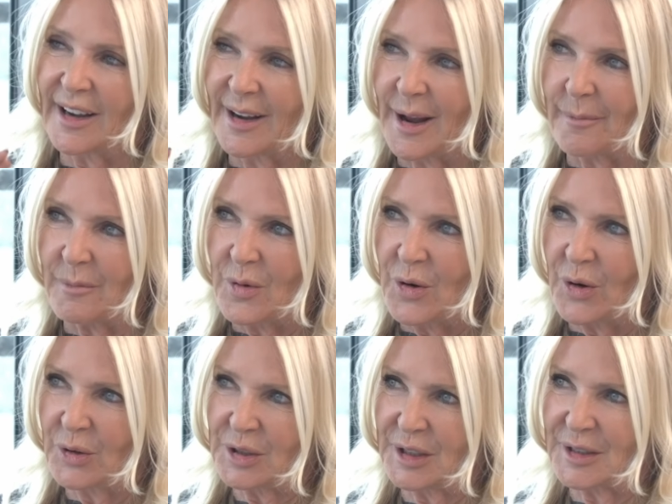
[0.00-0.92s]
I am
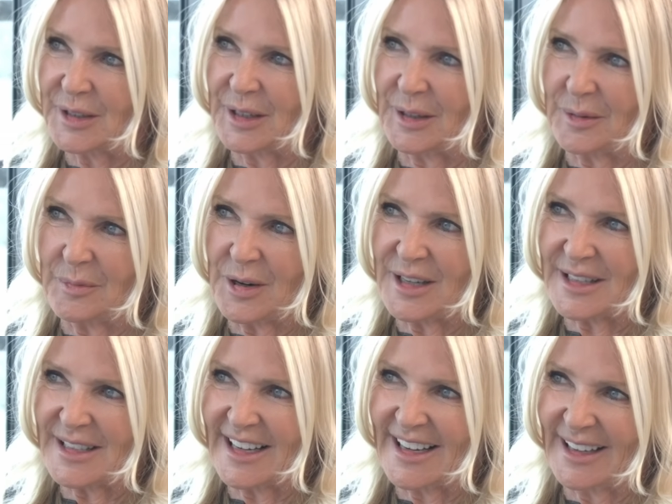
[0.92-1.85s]
not asking the
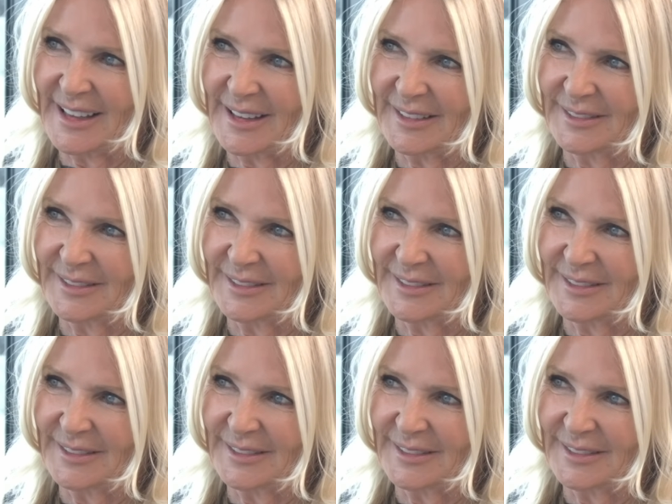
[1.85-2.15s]
price tag.